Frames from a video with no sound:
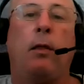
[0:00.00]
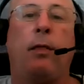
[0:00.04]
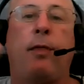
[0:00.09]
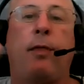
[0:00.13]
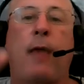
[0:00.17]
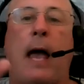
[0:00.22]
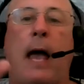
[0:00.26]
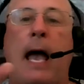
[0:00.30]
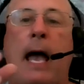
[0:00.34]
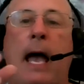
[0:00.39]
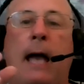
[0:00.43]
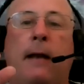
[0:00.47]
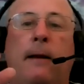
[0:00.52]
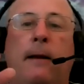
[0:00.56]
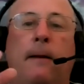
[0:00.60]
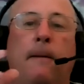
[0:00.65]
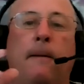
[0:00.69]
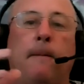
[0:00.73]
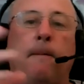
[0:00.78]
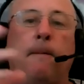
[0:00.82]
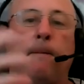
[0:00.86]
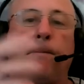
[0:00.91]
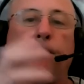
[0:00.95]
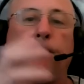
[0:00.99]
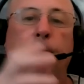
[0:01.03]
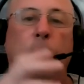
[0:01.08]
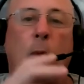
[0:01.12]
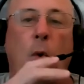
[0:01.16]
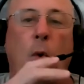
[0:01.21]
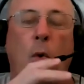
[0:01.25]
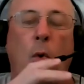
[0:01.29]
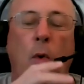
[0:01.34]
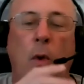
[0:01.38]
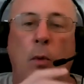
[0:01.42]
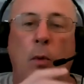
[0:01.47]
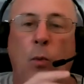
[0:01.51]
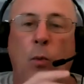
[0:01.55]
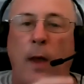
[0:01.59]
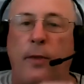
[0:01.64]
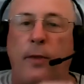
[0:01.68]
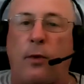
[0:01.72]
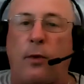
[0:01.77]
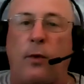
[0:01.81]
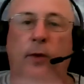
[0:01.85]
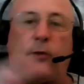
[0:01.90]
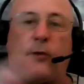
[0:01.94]
that
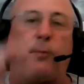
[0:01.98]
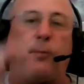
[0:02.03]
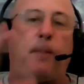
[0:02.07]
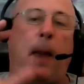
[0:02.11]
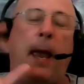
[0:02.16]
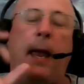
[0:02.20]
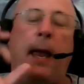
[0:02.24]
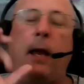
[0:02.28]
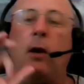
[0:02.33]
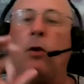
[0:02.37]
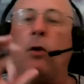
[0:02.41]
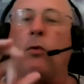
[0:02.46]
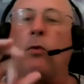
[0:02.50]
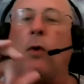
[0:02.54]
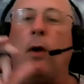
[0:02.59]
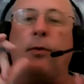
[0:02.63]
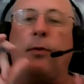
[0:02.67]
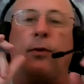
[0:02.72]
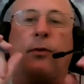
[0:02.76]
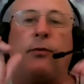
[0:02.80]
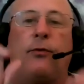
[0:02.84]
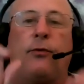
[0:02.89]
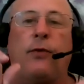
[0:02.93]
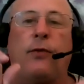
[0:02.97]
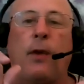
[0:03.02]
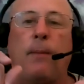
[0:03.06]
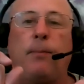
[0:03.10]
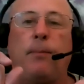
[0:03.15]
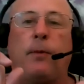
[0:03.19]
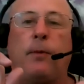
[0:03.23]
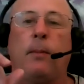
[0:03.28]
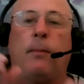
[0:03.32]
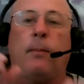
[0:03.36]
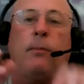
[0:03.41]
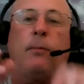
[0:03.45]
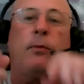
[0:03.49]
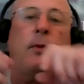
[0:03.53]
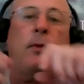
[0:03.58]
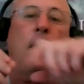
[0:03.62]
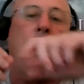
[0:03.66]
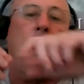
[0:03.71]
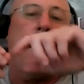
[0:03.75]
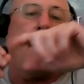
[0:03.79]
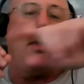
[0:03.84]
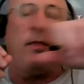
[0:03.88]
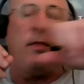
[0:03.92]
whether it's pain or other symptoms,
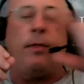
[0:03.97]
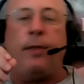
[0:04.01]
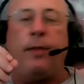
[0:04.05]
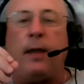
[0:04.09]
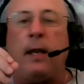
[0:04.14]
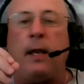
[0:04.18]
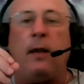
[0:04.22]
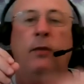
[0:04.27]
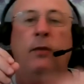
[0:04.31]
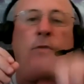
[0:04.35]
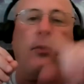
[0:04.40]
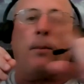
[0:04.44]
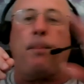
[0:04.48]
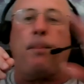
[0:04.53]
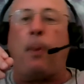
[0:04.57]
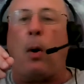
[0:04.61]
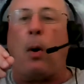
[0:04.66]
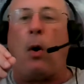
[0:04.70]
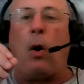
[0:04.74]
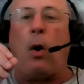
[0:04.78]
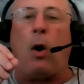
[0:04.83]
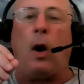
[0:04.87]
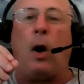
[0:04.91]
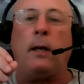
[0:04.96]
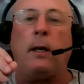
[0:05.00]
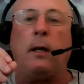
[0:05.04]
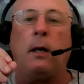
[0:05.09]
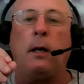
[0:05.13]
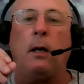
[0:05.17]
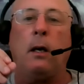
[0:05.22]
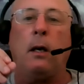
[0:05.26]
these are part